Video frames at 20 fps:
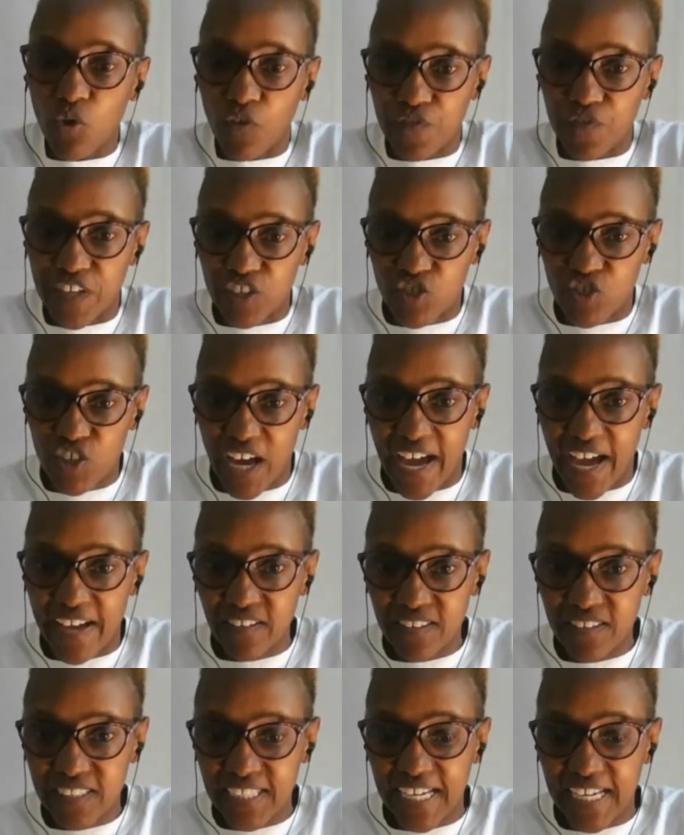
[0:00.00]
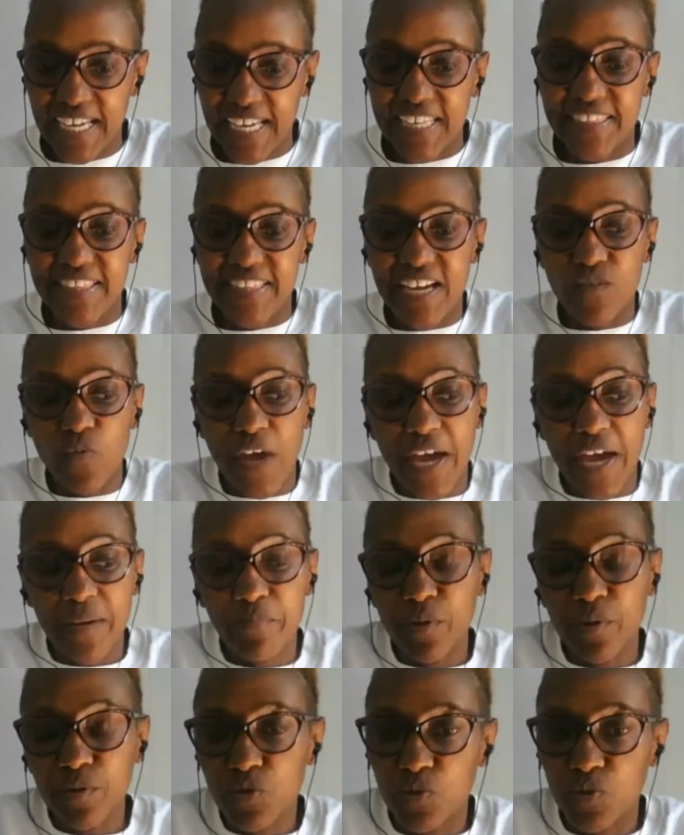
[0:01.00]
of the child, then we are
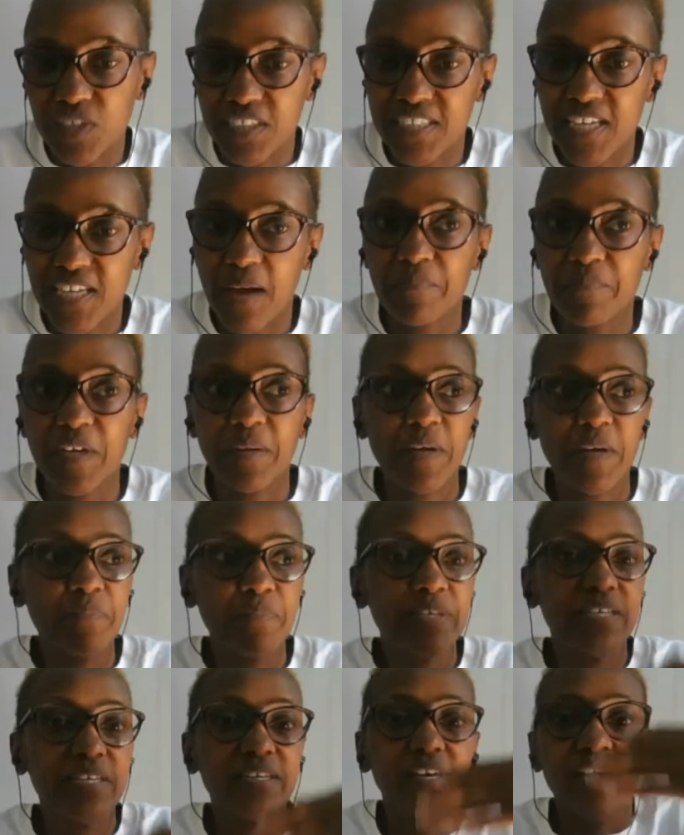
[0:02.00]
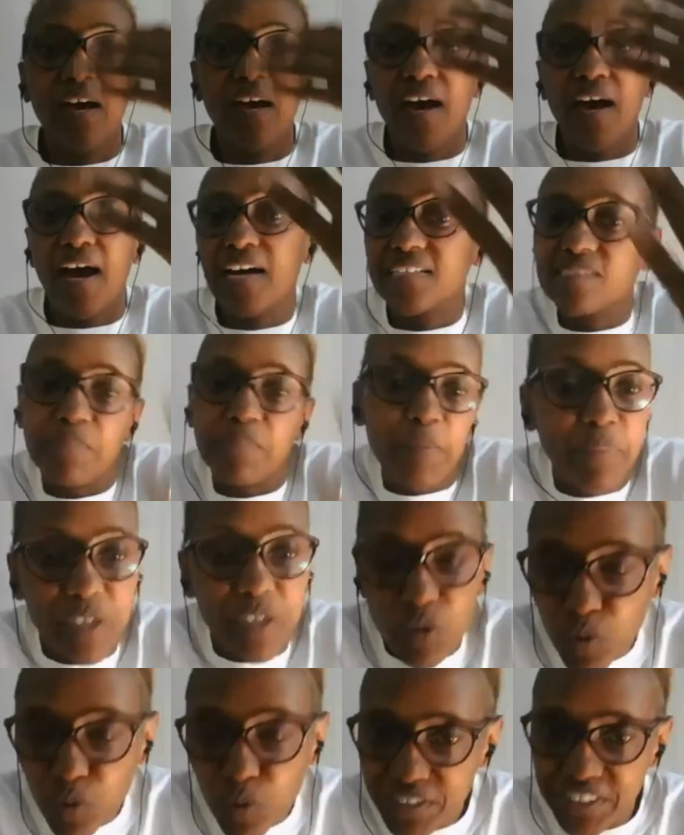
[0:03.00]
able to determine, maybe as
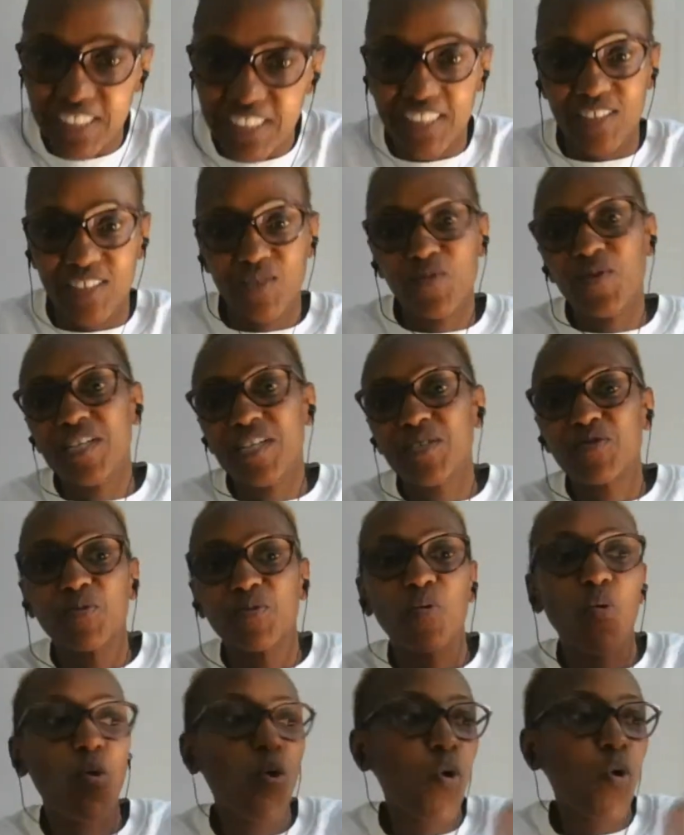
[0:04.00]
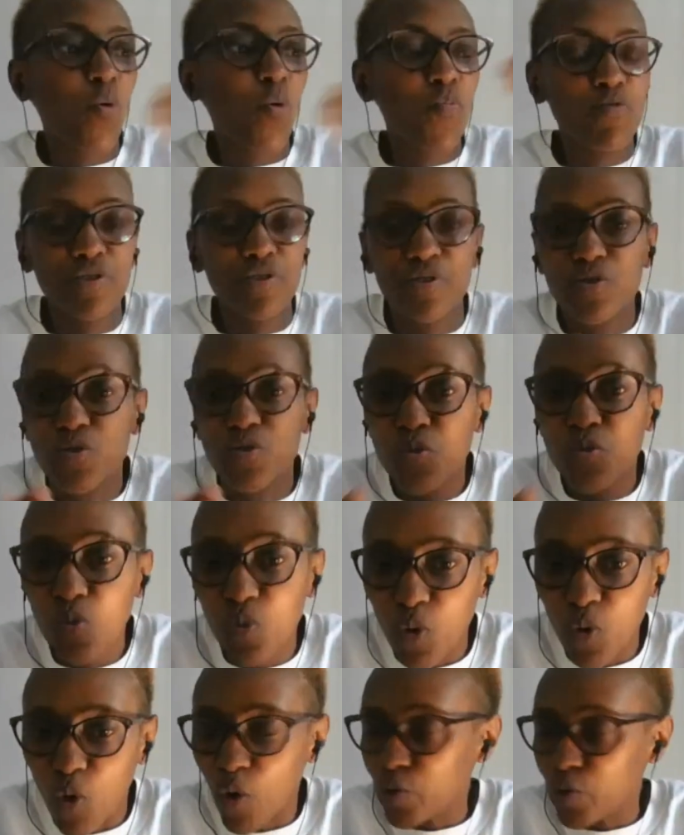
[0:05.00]
baby Lucy, you need to go home with
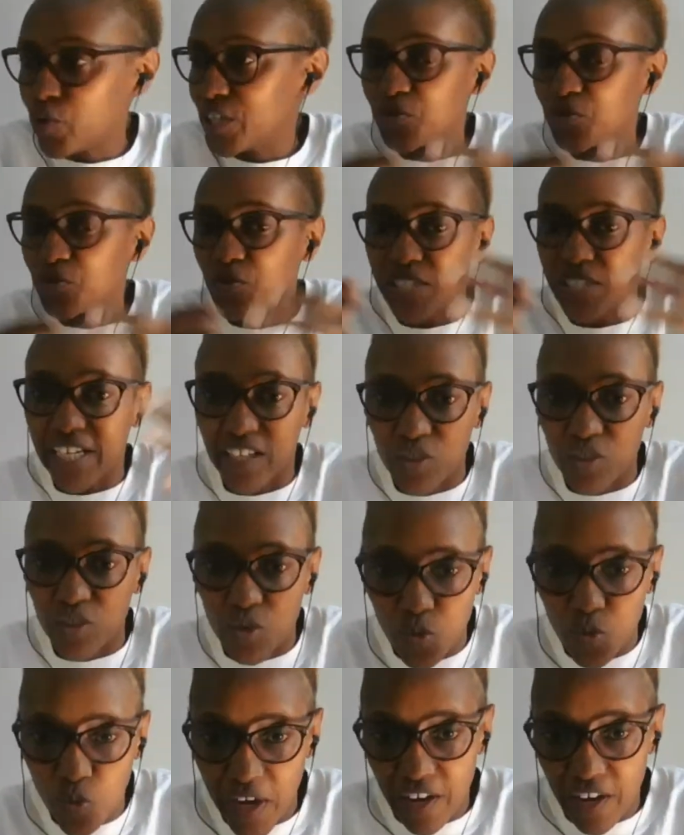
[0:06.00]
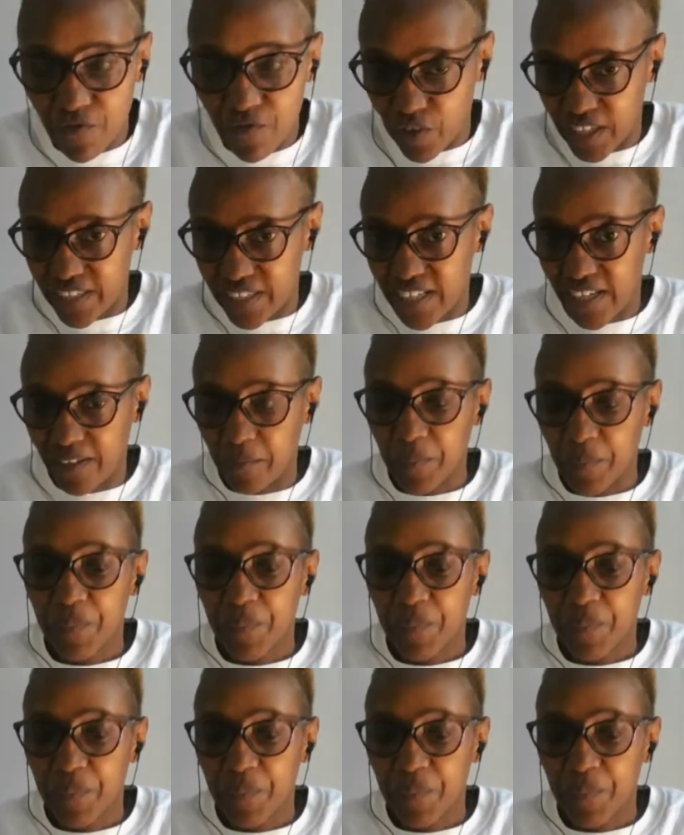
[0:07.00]
2, or you need to take 2 every day.